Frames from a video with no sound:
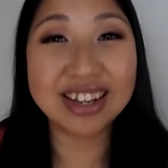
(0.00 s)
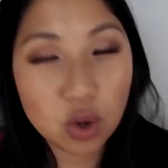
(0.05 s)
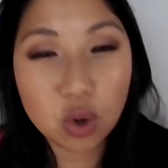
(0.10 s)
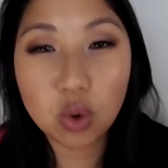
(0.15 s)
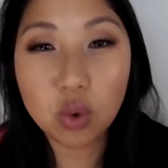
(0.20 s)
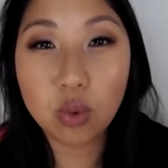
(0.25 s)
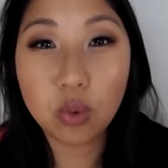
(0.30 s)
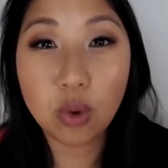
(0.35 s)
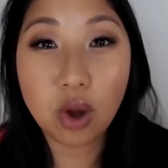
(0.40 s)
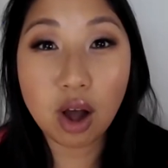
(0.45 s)

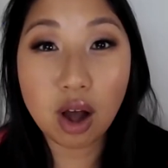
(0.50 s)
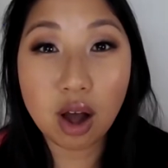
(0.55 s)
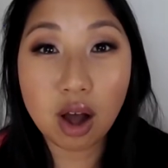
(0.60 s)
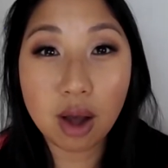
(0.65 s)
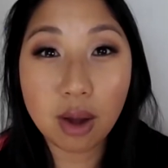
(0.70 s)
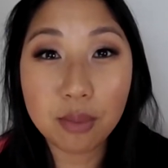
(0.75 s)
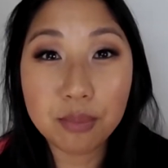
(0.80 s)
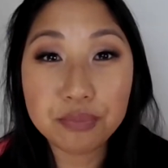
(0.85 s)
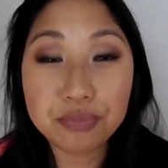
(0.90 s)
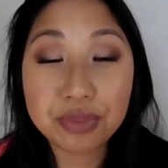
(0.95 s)
So
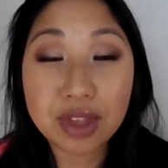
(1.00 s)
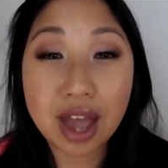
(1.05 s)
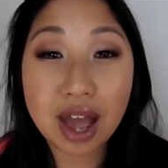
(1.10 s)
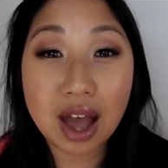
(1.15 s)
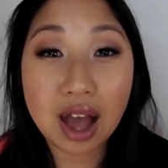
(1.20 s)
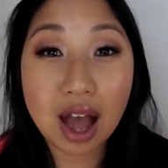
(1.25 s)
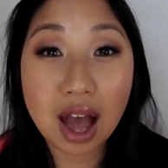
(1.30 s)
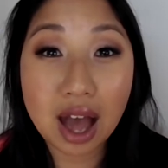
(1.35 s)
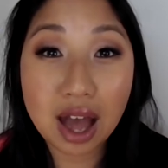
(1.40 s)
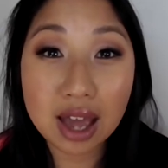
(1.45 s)
um,
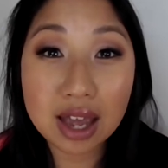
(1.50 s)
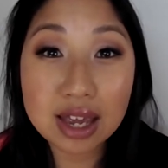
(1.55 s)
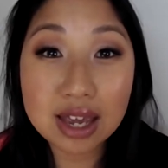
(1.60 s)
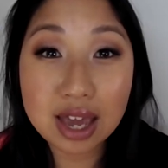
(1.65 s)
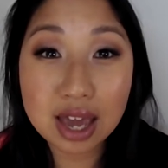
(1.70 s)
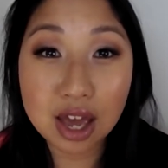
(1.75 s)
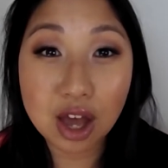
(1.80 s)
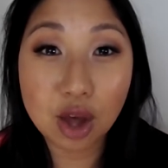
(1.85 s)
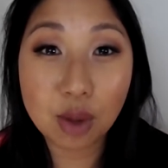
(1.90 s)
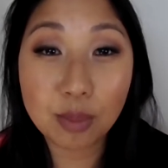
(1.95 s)
I
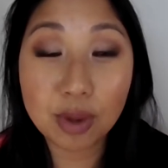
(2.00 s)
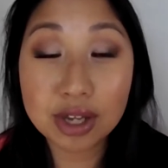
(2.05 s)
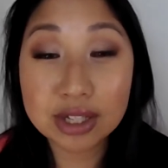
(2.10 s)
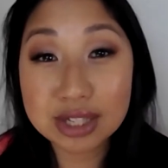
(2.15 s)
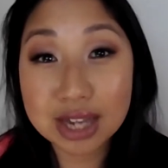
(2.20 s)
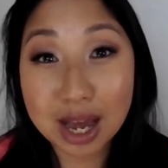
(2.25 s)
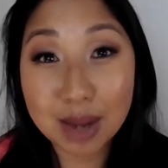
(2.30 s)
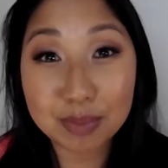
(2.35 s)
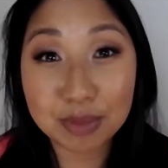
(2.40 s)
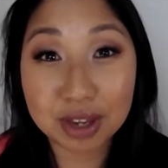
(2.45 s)
am
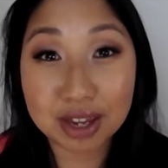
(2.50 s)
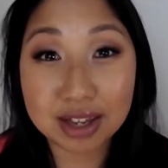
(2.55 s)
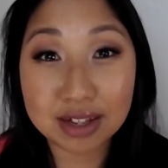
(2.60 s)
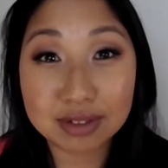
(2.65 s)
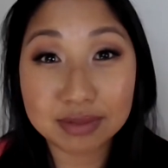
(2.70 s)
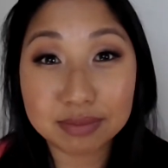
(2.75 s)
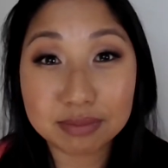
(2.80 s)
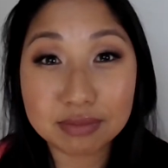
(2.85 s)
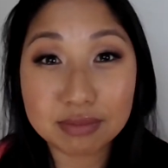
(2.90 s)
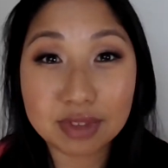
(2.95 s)
adopted,
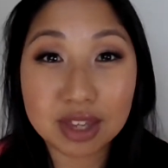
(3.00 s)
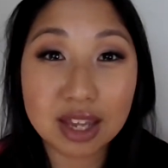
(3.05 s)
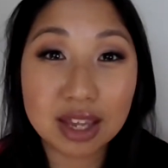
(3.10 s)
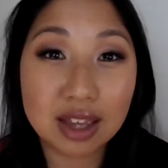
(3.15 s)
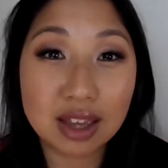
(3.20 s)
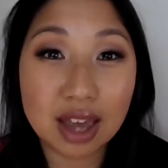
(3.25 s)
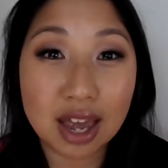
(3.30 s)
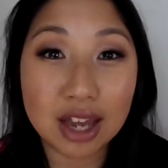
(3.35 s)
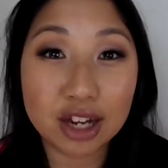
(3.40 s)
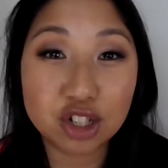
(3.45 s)

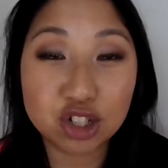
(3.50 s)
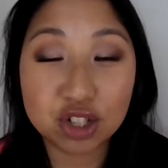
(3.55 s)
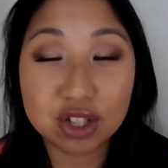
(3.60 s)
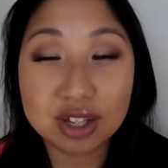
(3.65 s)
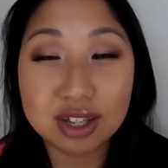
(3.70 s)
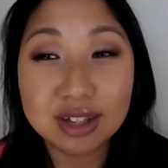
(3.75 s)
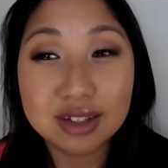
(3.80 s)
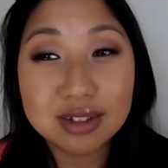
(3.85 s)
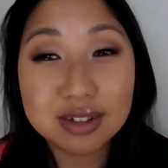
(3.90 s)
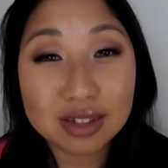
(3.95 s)

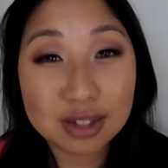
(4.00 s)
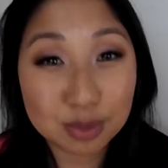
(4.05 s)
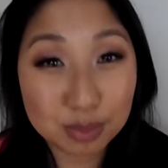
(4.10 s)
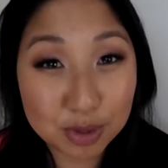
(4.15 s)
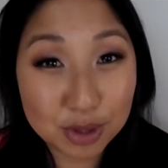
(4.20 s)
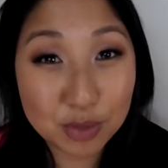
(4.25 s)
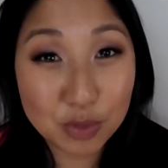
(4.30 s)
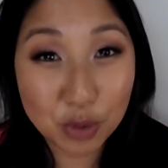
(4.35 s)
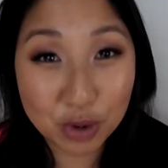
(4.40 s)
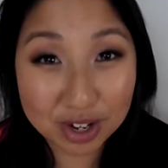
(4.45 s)
actually, to
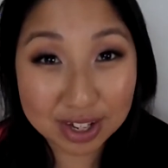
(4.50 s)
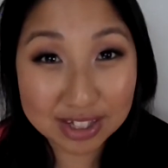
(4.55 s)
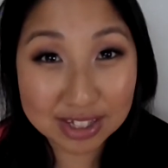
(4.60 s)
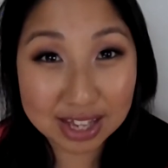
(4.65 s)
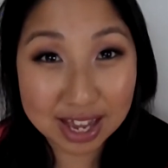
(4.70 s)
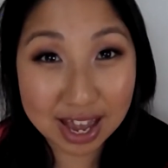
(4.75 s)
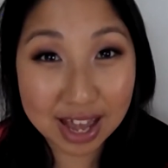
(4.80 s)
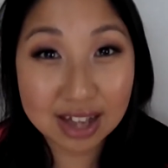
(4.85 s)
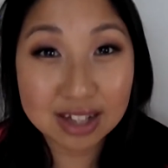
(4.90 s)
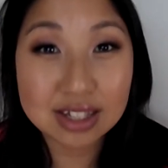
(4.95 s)
be more
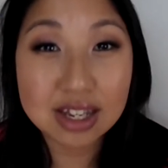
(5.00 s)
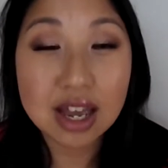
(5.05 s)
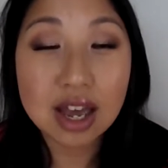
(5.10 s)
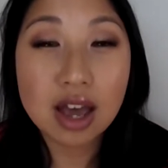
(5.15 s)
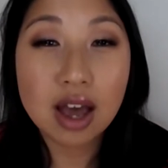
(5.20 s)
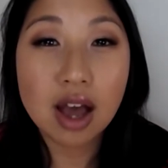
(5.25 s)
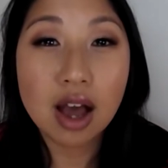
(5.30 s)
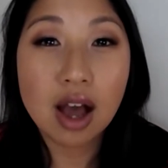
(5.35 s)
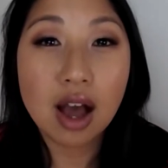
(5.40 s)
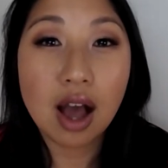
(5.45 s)
exact.
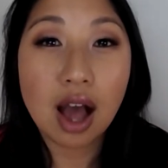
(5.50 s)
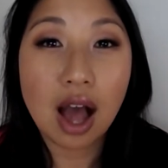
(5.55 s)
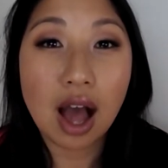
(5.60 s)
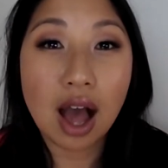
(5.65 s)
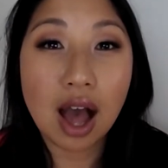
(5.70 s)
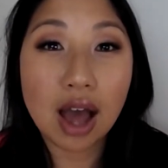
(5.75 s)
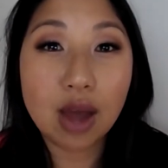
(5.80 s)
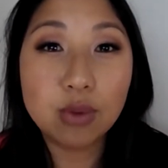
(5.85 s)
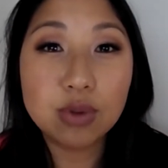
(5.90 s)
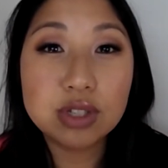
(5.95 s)

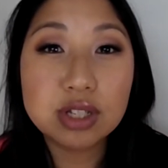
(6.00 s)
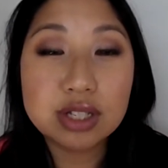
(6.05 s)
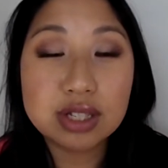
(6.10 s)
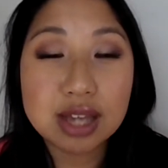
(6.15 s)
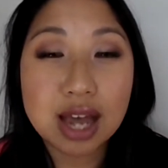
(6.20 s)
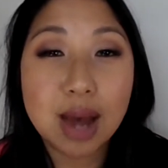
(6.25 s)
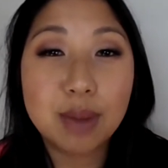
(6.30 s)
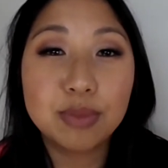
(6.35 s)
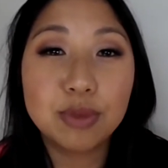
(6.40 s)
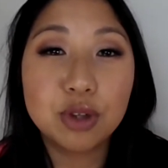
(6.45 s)
I was
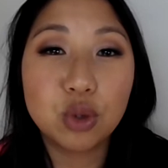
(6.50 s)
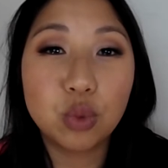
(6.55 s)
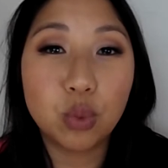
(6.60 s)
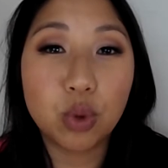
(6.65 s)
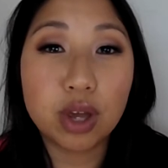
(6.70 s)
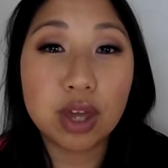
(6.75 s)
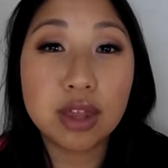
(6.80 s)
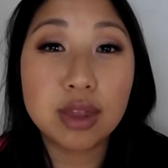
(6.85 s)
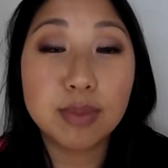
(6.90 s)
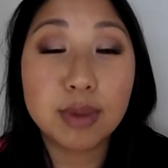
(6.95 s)
adopted
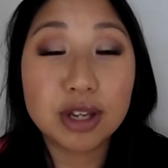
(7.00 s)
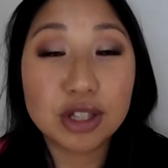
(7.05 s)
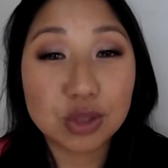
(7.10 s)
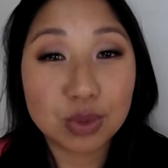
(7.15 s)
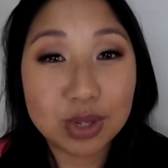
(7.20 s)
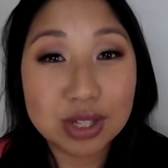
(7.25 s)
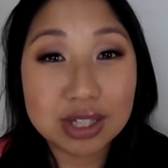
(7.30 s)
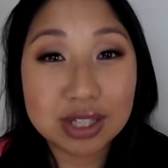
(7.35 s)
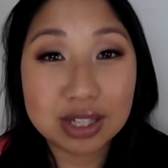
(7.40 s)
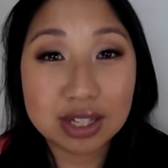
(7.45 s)
with my
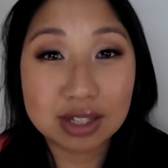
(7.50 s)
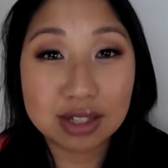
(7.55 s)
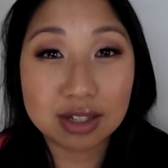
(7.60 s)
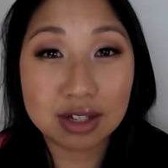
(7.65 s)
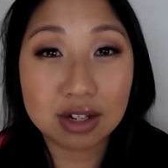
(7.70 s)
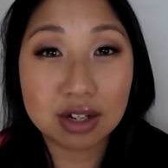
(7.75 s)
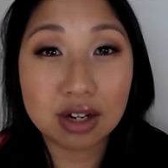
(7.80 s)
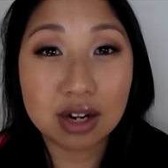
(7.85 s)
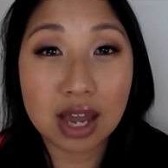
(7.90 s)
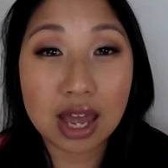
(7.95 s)
twin
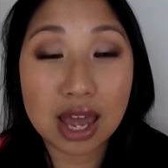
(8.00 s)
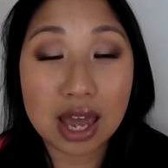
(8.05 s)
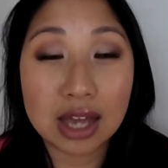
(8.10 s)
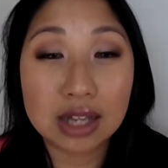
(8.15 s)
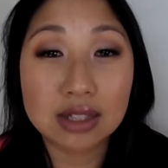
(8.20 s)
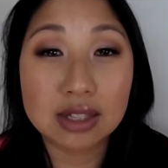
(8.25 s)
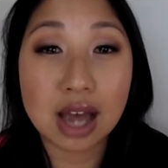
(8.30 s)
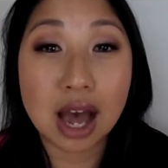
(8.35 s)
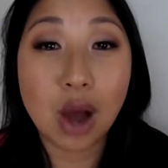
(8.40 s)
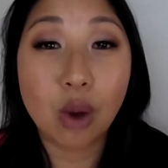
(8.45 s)
sister
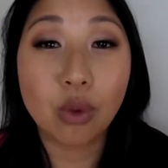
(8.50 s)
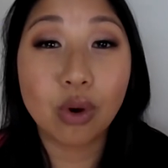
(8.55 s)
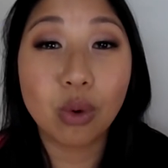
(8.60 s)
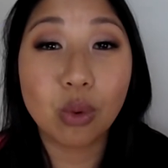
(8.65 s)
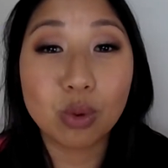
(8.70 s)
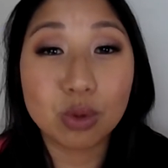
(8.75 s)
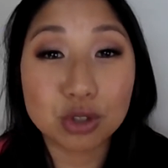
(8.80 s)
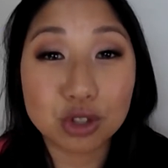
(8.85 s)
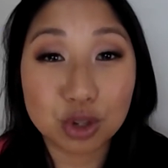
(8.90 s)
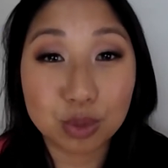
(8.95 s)
and our
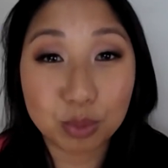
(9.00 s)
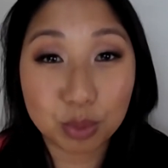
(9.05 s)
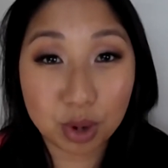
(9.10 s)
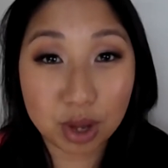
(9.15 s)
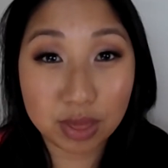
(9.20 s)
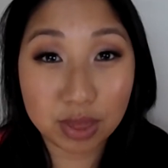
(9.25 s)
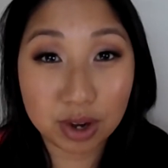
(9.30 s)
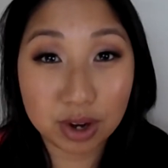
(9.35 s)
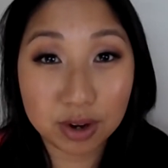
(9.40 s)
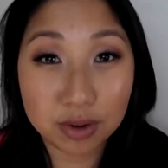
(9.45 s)
older
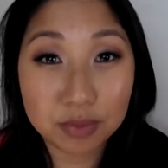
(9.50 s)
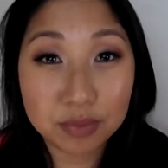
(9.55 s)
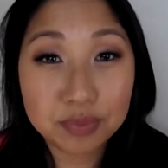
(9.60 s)
brother.